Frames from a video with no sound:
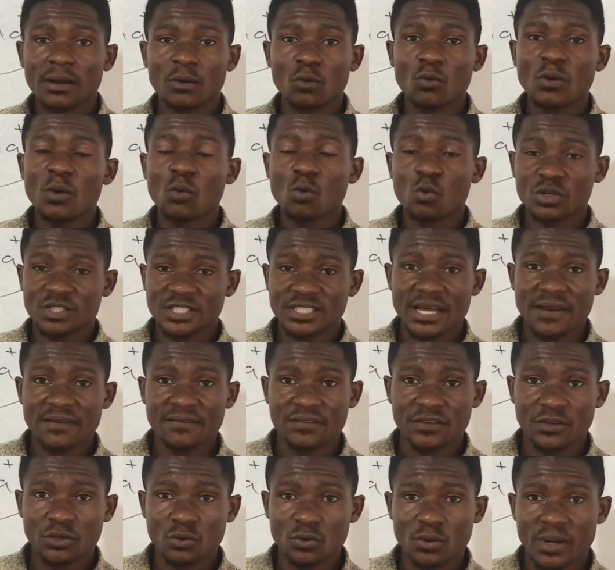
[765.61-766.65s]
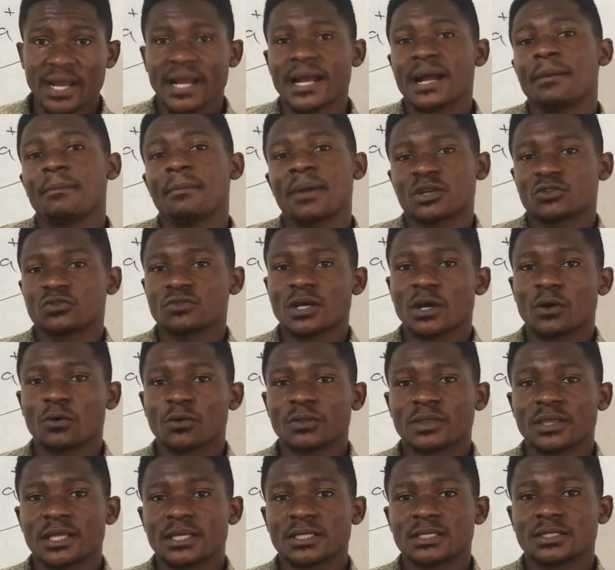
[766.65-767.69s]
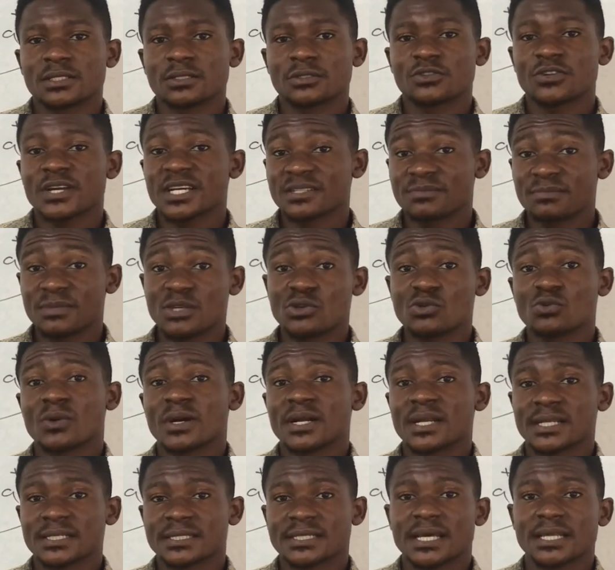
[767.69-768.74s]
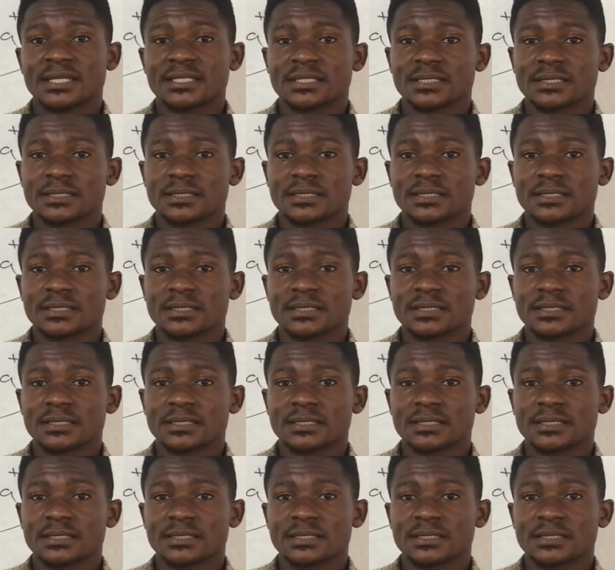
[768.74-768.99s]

go and watch that video and come back to the content. Trust me, you will understand.